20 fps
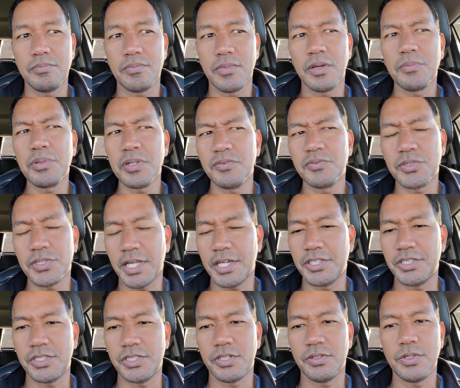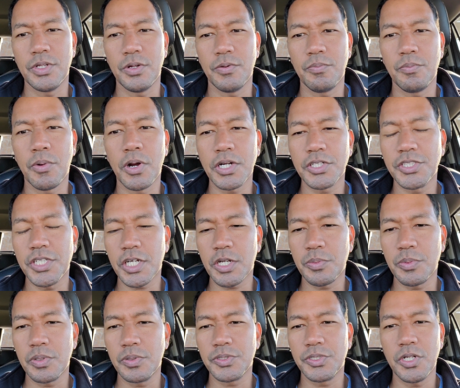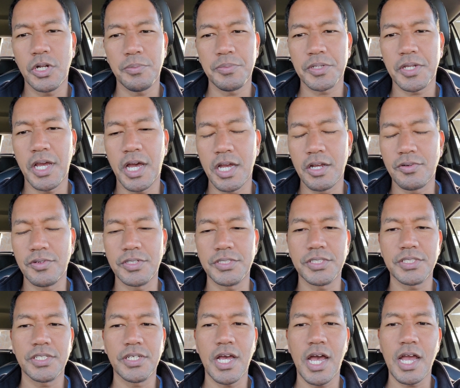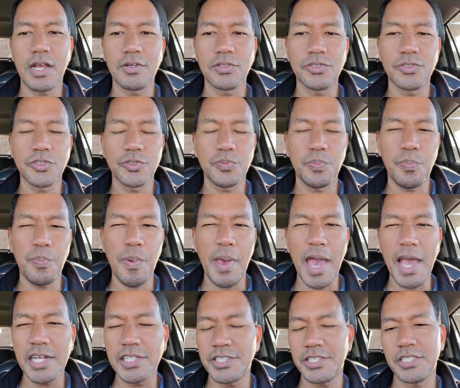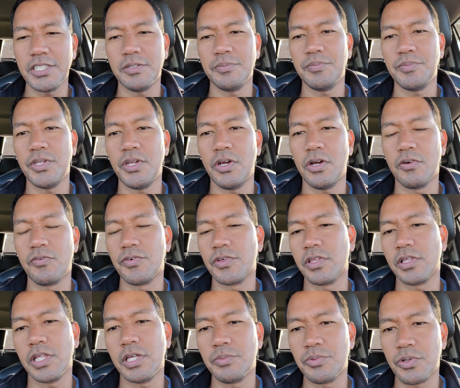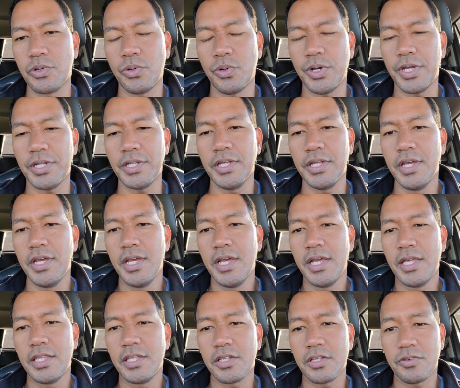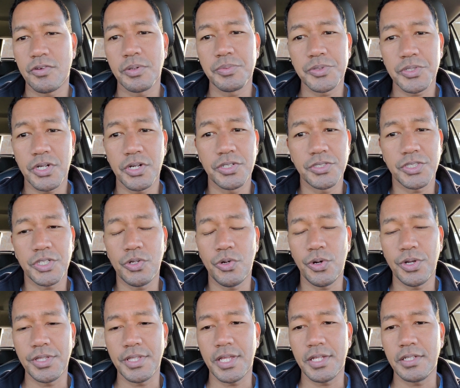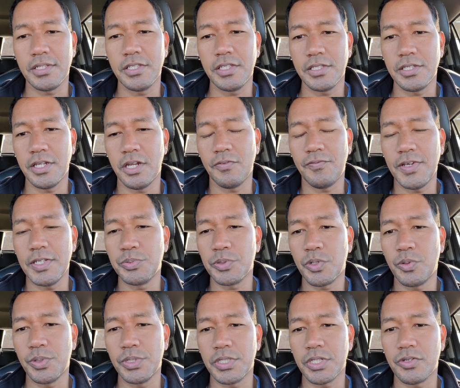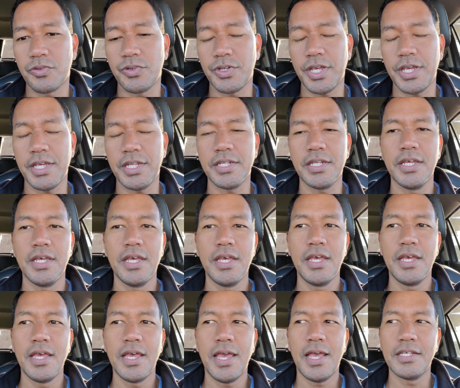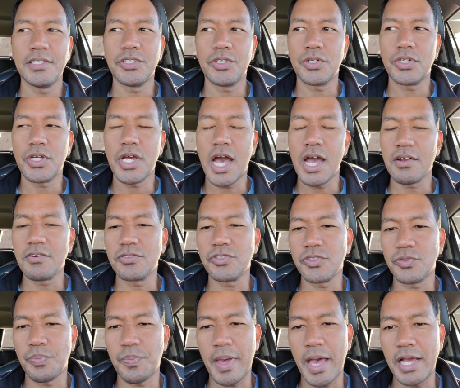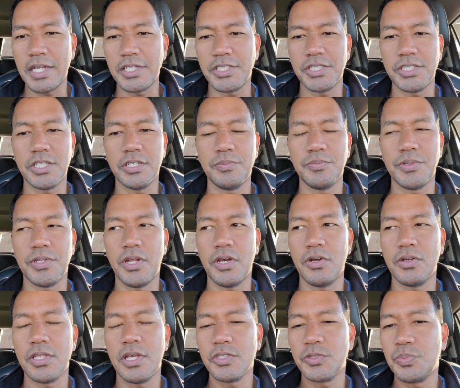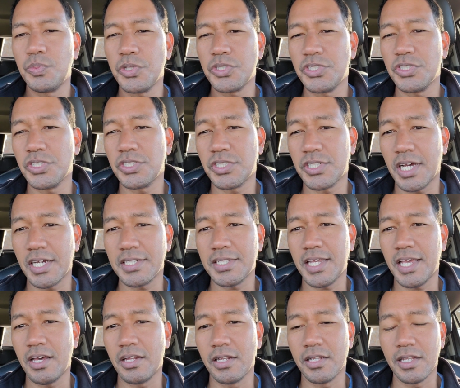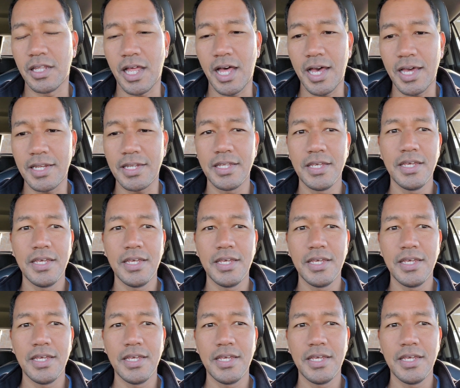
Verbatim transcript: I believe it was last year, you know, Mark Zuckerberg was going up to Congress. Congress was bashing him, you know, over the Libra coin, the cryptocurrency coin that, you know, Facebook wanted to create. And so Congress was bashing him, you know, and that was pushing the stock down a lot.